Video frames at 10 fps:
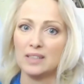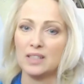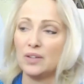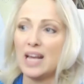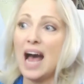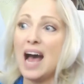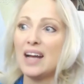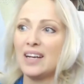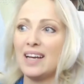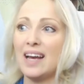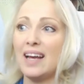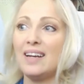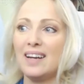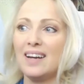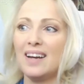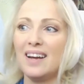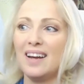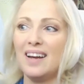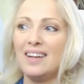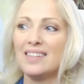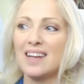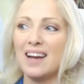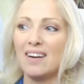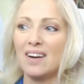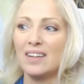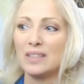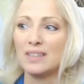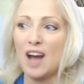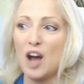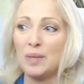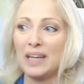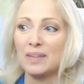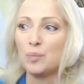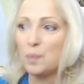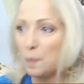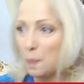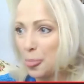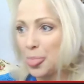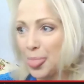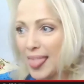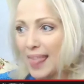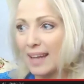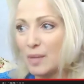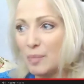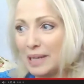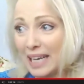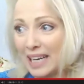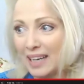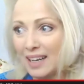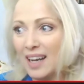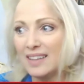So yeah, you're going to get insight on what's coming in the beginning.